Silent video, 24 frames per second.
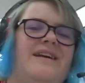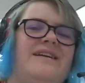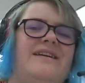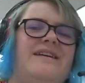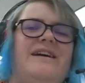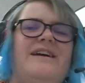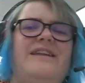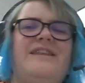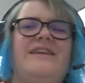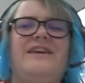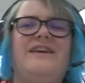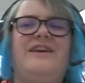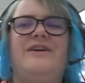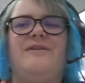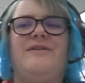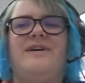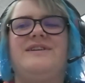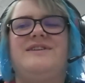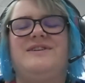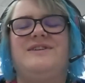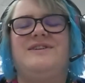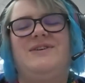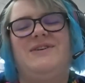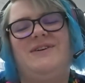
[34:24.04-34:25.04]
Yeah, I think you are
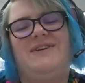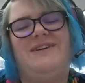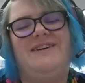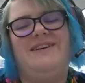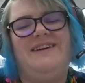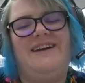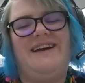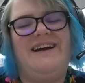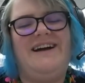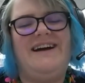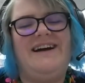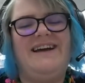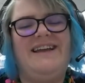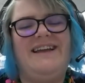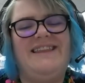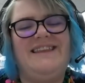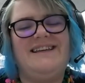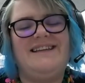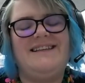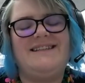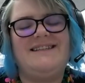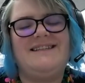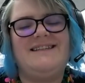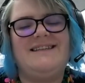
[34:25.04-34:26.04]
too.
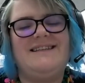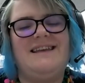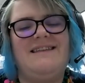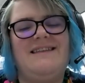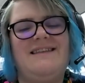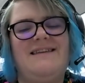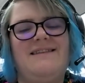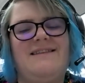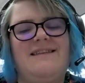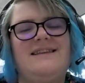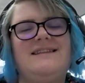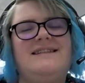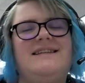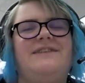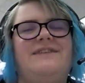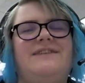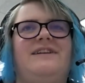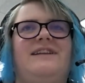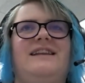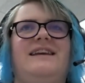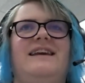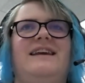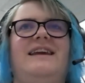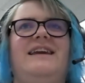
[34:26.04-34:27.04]
There's
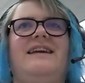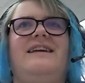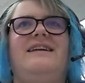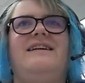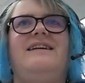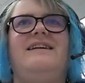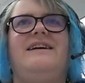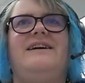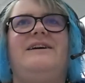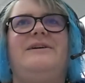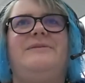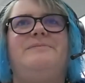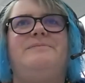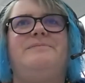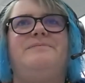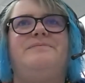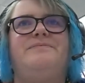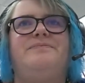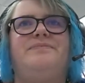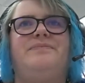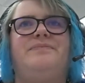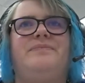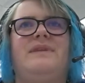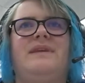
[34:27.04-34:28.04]
definitely
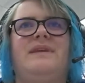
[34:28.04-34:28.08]
in